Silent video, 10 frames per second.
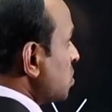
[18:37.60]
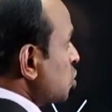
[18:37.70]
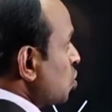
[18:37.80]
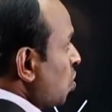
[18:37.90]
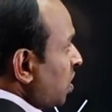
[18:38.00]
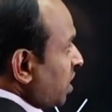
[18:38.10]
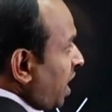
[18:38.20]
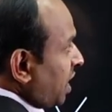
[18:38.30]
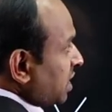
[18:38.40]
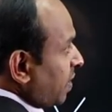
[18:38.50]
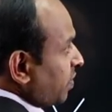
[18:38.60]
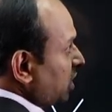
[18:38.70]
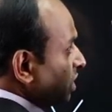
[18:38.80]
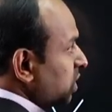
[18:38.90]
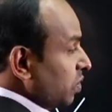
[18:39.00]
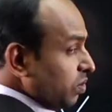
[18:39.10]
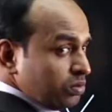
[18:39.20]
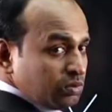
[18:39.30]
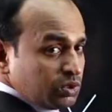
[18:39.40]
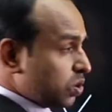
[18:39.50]
poles don't know the address of that zero.
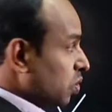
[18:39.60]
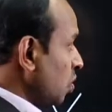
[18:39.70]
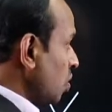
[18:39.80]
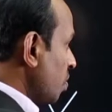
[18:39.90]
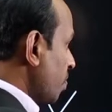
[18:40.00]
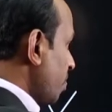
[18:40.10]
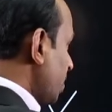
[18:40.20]
So,